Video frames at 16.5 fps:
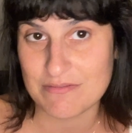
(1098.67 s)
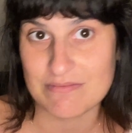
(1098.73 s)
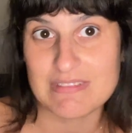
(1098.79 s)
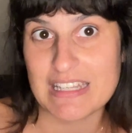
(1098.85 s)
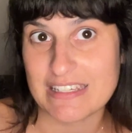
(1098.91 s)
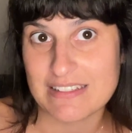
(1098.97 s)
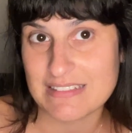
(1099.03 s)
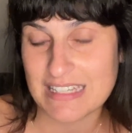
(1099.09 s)

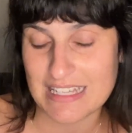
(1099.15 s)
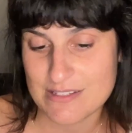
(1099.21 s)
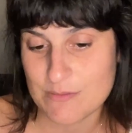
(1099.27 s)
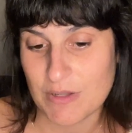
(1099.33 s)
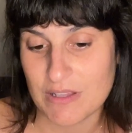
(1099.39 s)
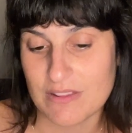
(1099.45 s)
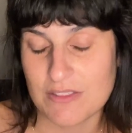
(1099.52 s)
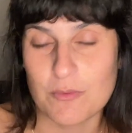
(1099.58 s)
like last
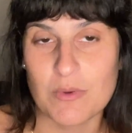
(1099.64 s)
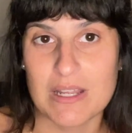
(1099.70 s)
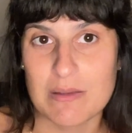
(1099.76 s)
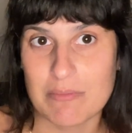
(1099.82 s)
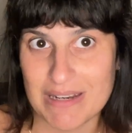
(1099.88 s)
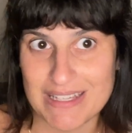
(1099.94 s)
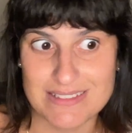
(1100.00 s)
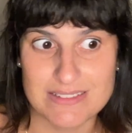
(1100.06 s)
month when I
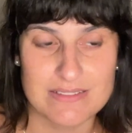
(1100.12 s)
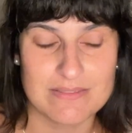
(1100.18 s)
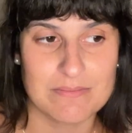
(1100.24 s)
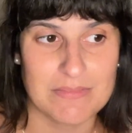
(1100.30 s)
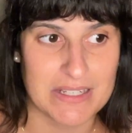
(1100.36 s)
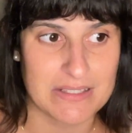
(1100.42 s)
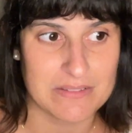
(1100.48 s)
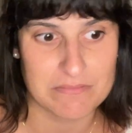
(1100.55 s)
played
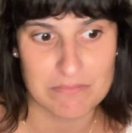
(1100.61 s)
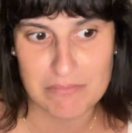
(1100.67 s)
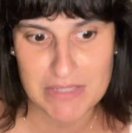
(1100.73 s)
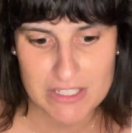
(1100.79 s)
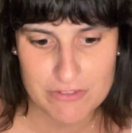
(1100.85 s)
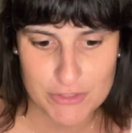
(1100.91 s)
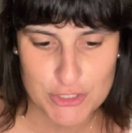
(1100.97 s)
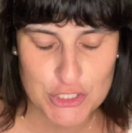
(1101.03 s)
my
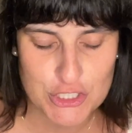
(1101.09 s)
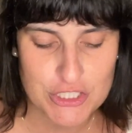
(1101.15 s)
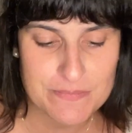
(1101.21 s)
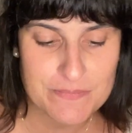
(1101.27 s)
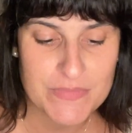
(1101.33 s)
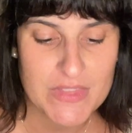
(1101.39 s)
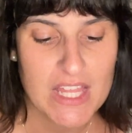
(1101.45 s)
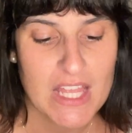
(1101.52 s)
mini version.
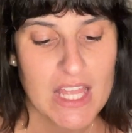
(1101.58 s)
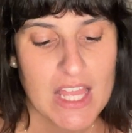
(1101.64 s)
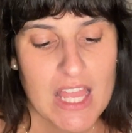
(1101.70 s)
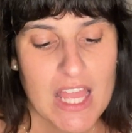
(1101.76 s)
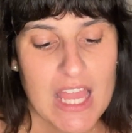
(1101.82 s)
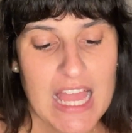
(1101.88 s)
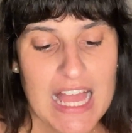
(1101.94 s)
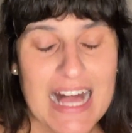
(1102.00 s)

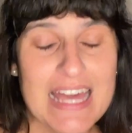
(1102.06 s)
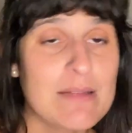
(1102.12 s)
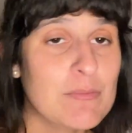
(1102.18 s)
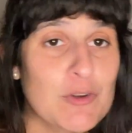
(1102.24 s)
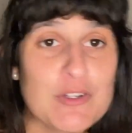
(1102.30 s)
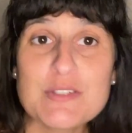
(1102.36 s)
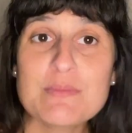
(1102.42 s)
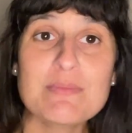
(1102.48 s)
And I'm
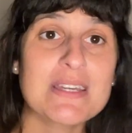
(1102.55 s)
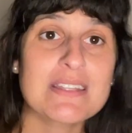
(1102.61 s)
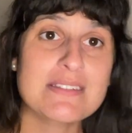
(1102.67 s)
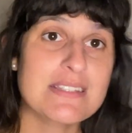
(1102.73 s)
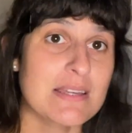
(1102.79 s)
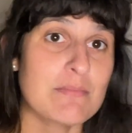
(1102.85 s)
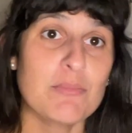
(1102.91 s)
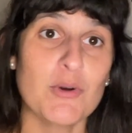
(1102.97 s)
going to pick the
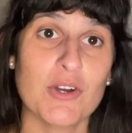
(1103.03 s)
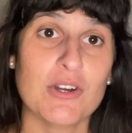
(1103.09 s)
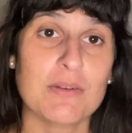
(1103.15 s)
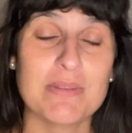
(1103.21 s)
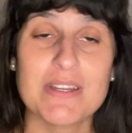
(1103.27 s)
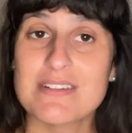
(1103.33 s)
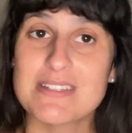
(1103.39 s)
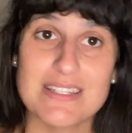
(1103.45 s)
same book
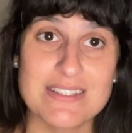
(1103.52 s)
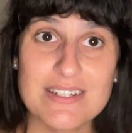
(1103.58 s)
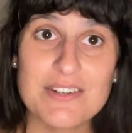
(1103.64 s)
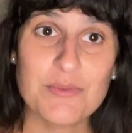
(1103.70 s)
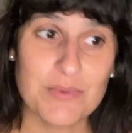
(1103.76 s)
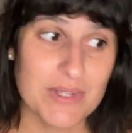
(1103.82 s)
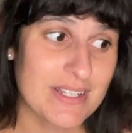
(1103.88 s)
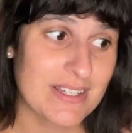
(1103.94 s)
because I
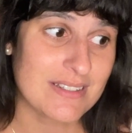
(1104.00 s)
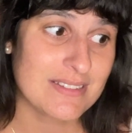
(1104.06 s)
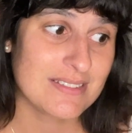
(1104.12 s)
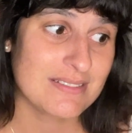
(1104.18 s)
didn't read it.